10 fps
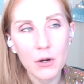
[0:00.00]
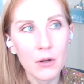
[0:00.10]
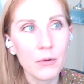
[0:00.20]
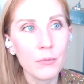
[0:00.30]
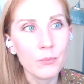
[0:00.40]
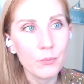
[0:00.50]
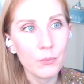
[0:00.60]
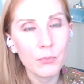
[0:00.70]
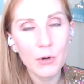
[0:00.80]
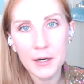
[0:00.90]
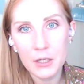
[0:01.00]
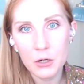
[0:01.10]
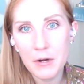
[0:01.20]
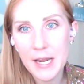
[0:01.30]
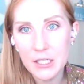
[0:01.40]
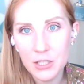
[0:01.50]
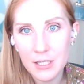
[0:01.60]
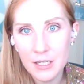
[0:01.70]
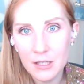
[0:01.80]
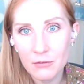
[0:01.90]
um, product
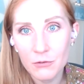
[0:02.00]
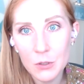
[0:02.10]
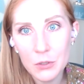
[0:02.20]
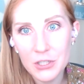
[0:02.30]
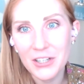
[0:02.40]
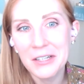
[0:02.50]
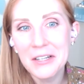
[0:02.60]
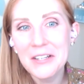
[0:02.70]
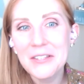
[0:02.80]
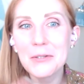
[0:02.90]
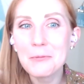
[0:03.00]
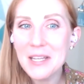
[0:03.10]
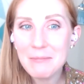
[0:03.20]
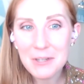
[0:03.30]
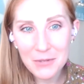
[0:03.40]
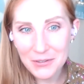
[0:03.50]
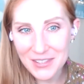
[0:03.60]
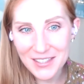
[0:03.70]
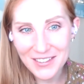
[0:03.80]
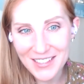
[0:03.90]
creation in the future. So maybe
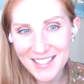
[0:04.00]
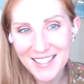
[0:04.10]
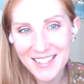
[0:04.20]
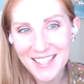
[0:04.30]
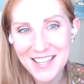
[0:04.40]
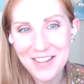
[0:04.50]
Moonstone is the thing